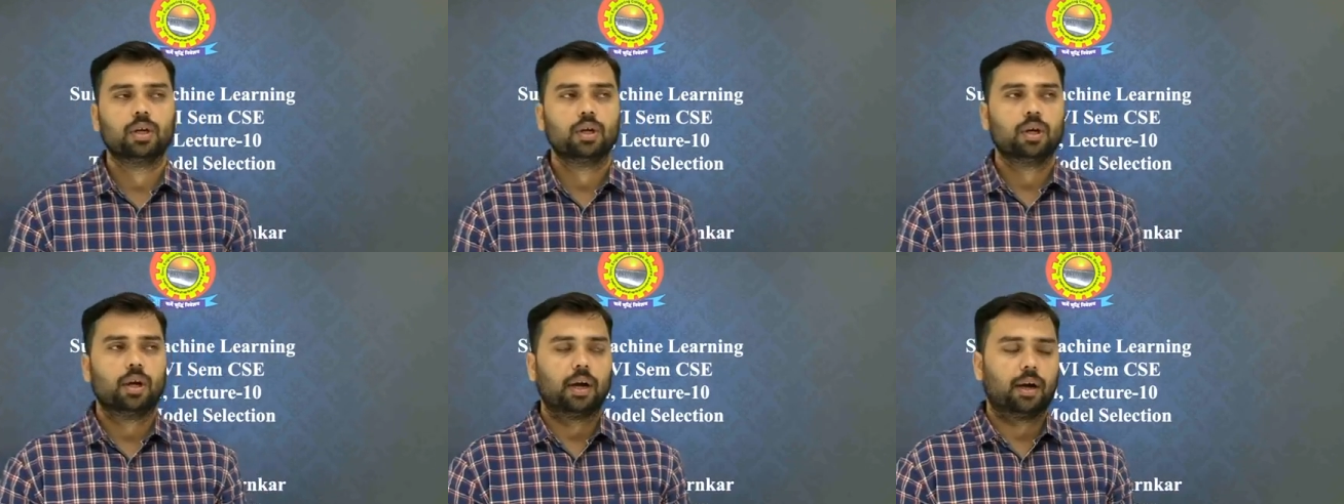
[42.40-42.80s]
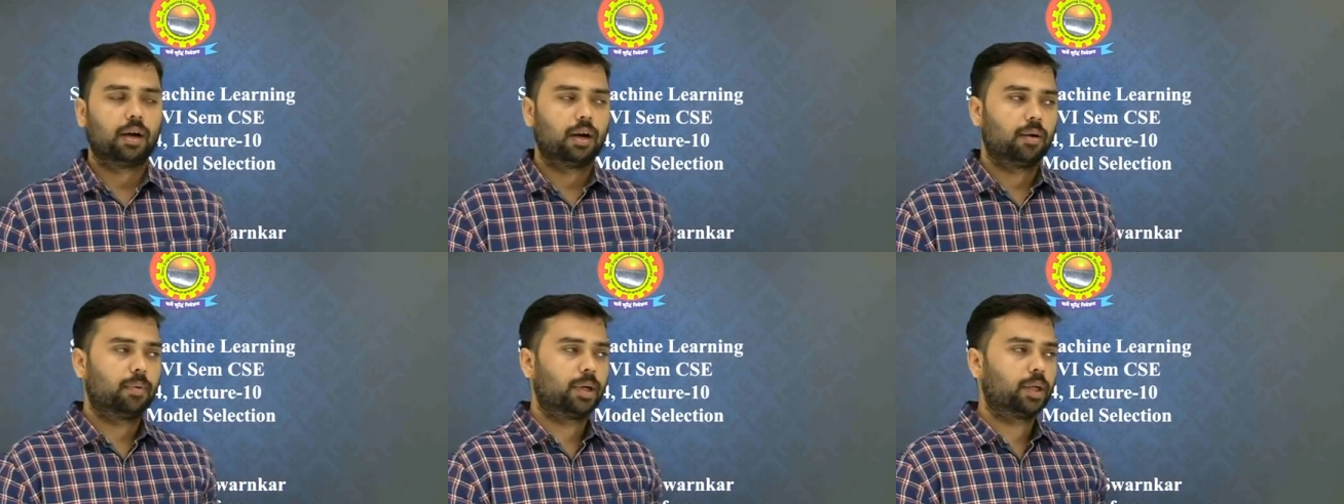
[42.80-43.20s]

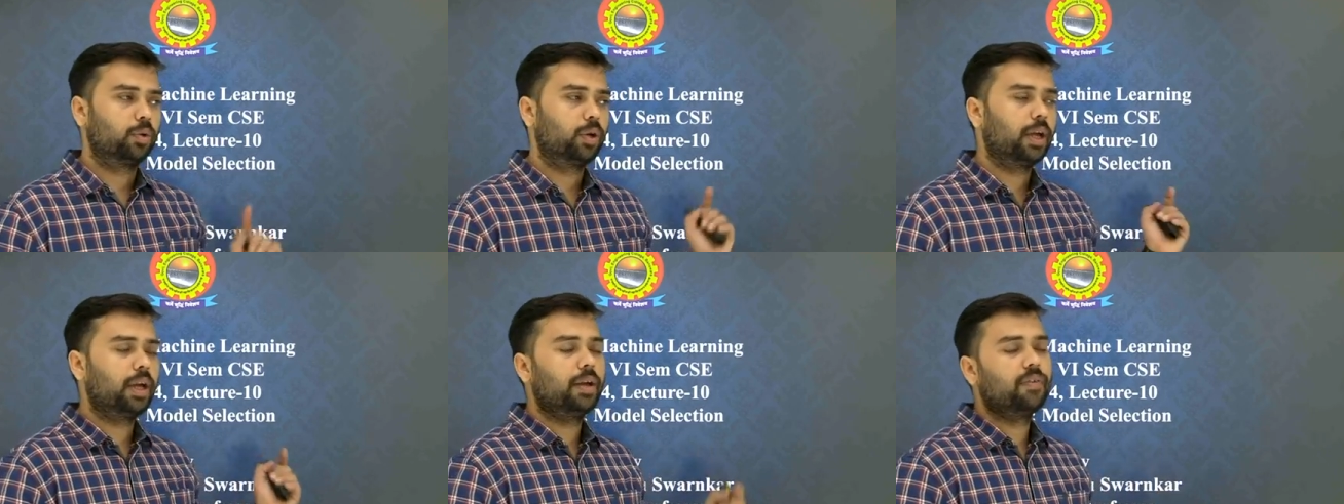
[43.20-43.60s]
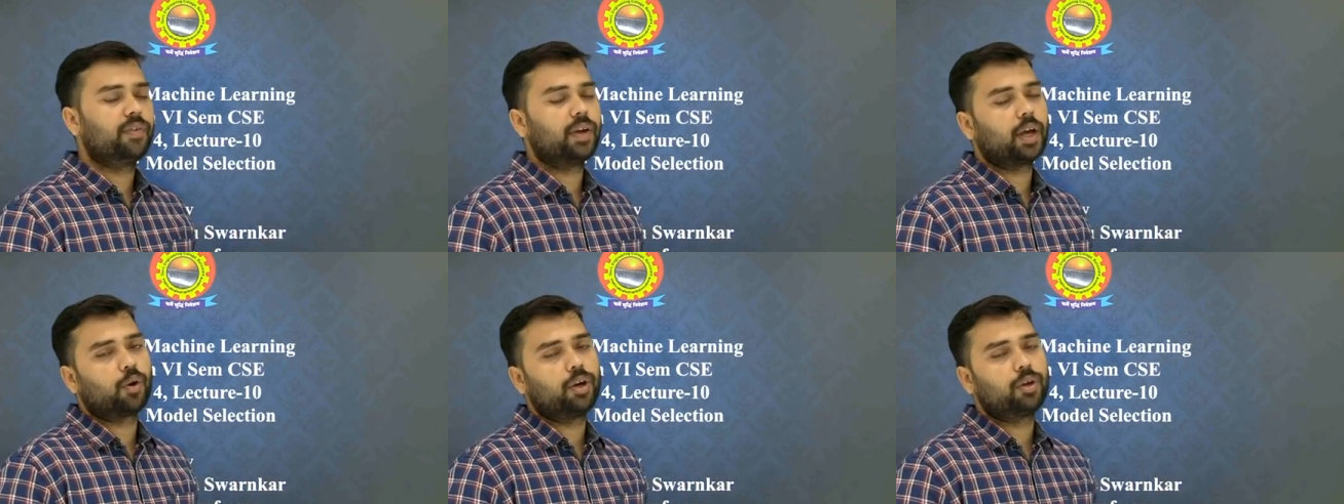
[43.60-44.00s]
But today we are
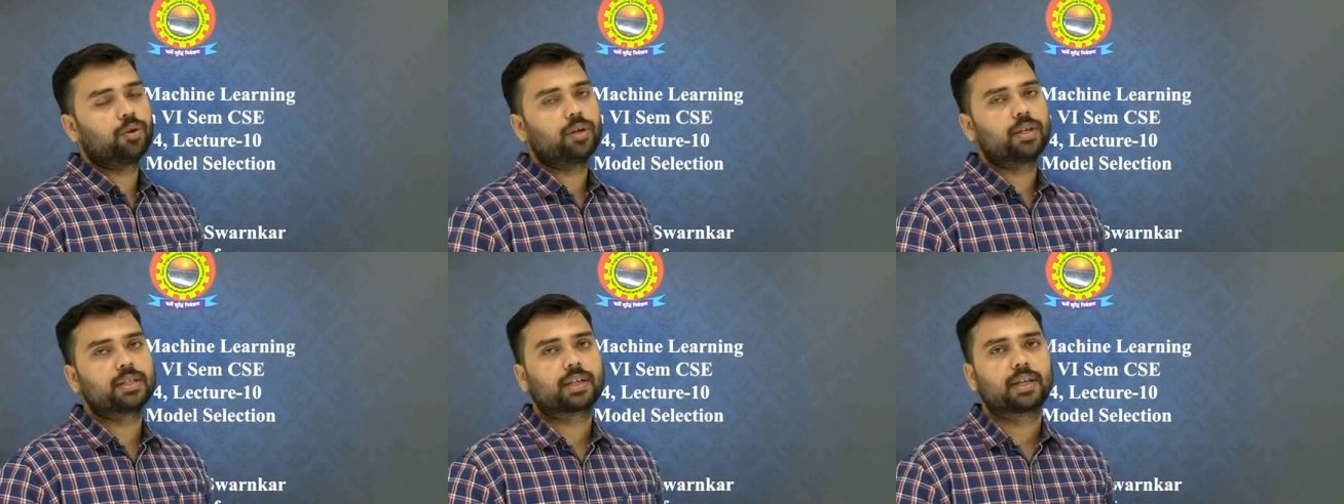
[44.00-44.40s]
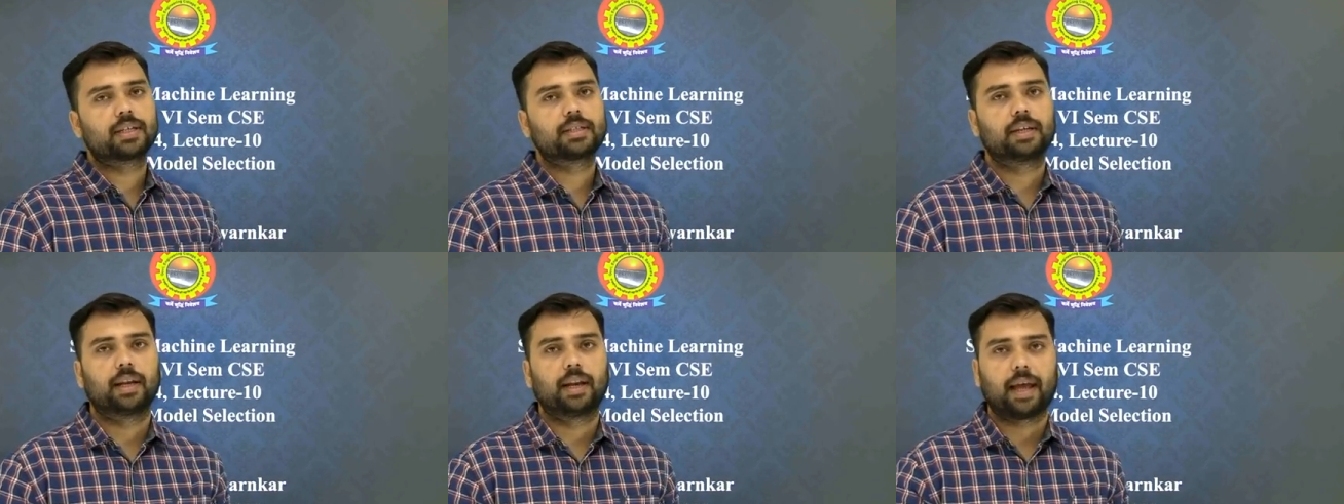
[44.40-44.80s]
going to discuss the
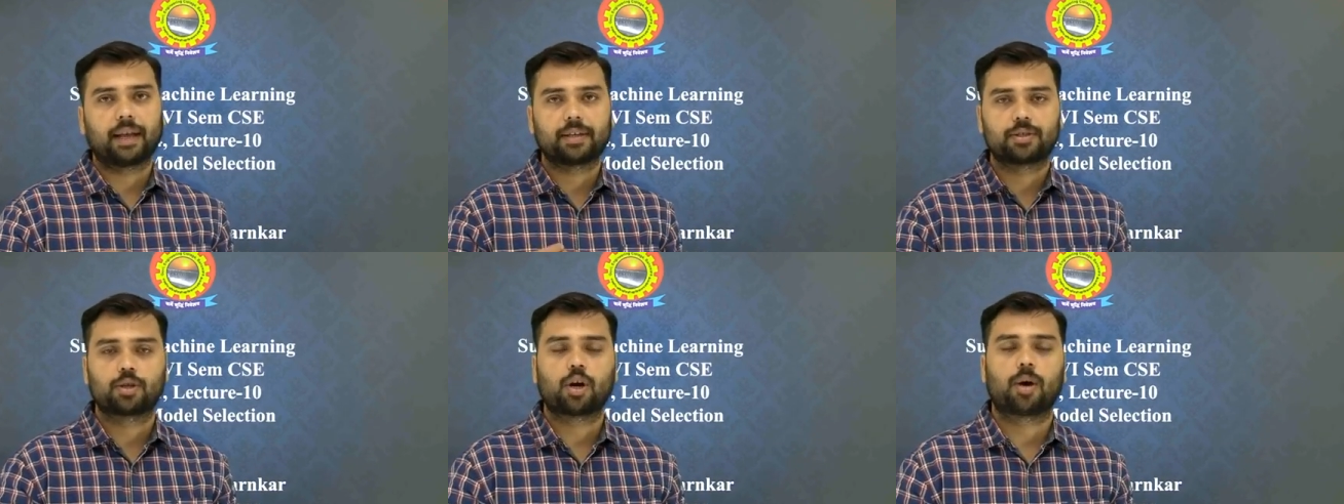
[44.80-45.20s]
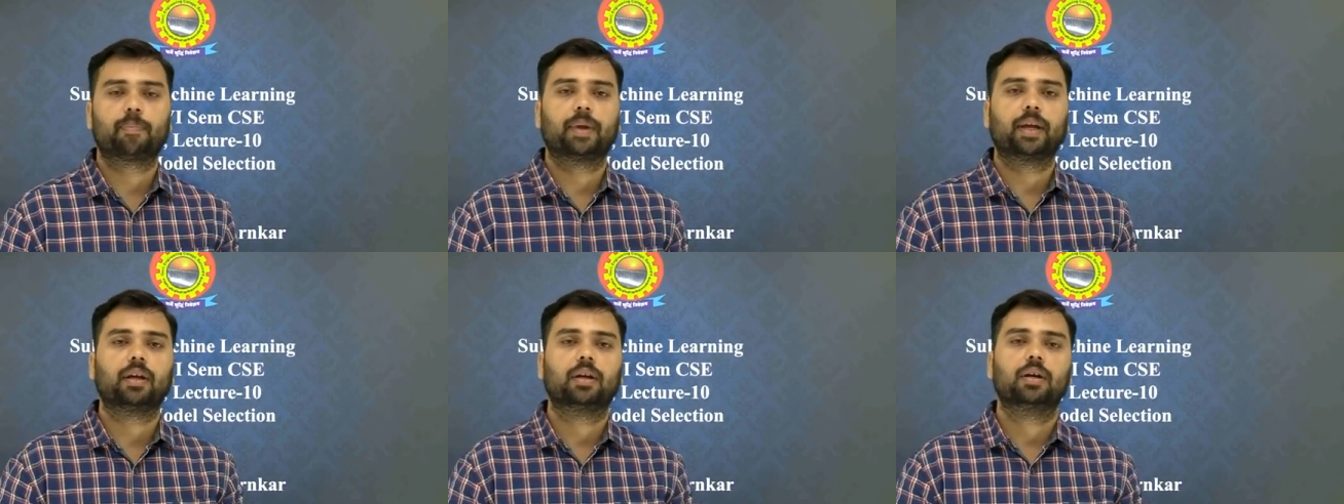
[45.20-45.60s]
next topic
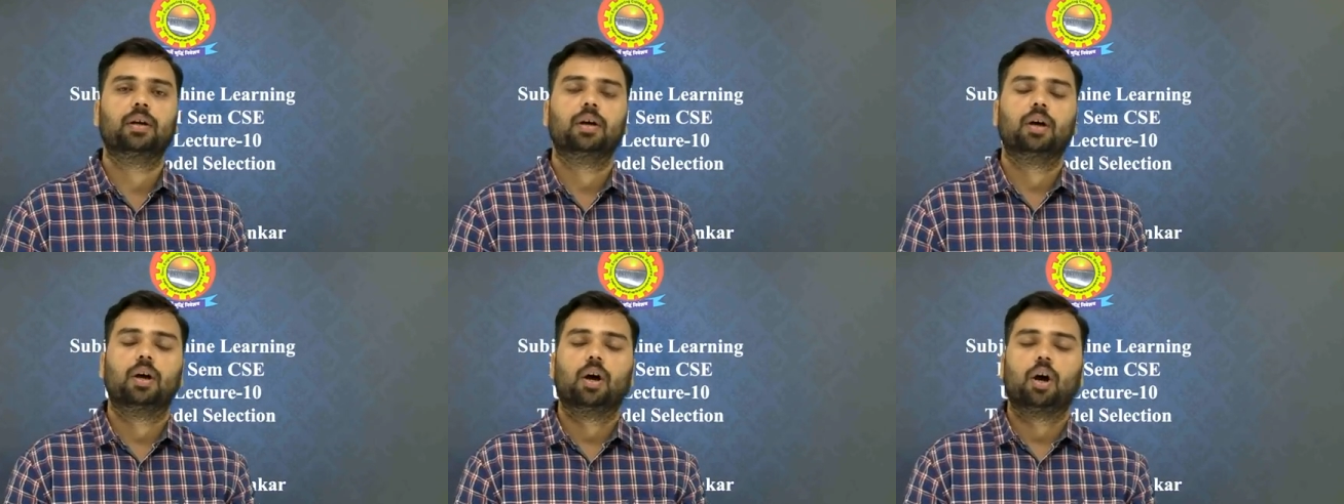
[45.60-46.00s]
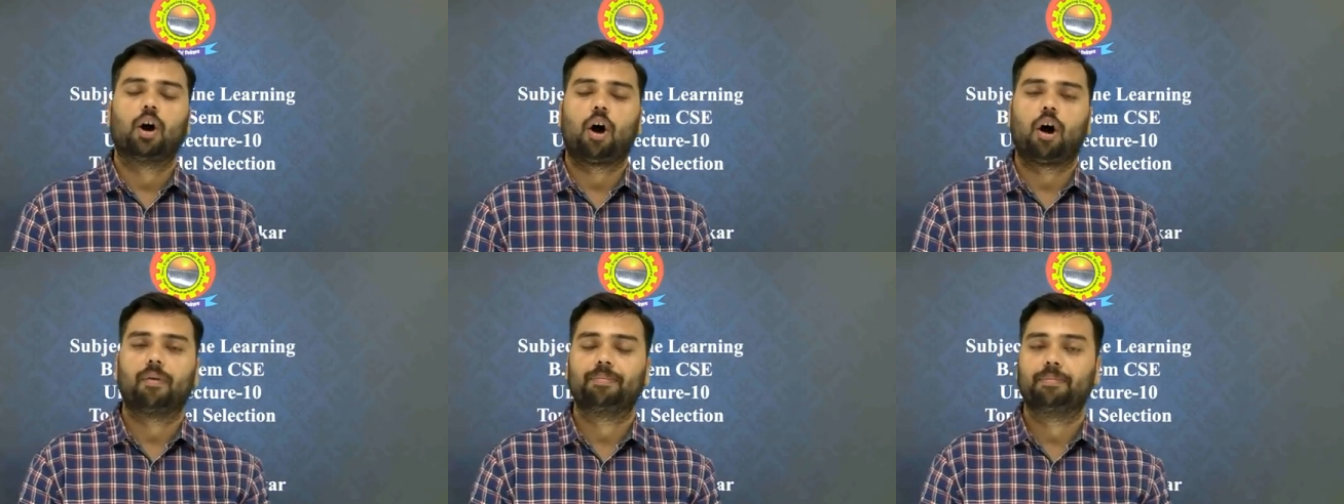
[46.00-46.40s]

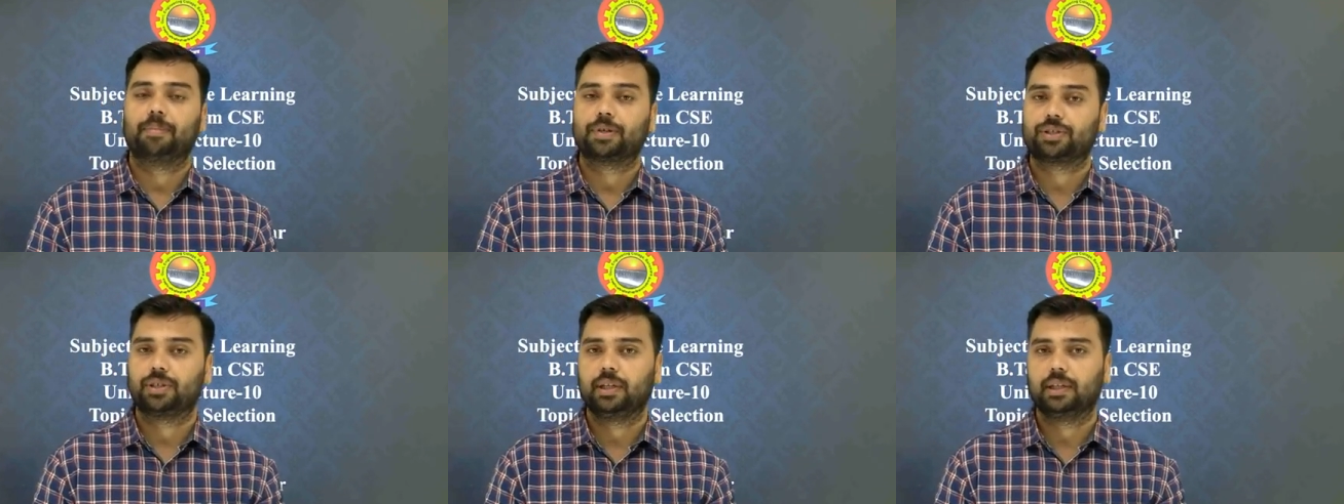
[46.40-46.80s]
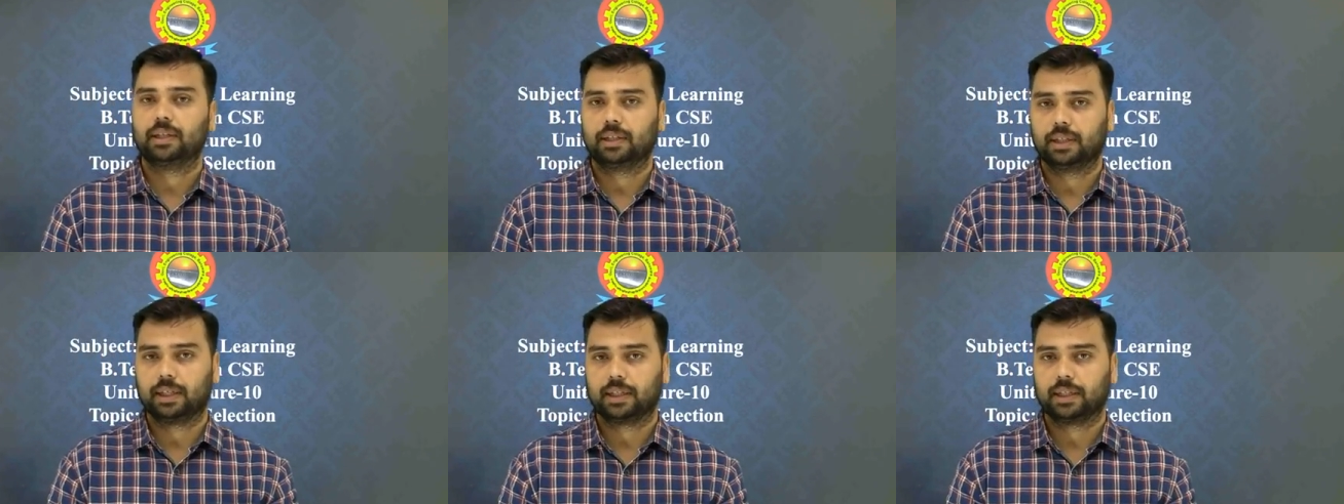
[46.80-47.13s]
of machine learning.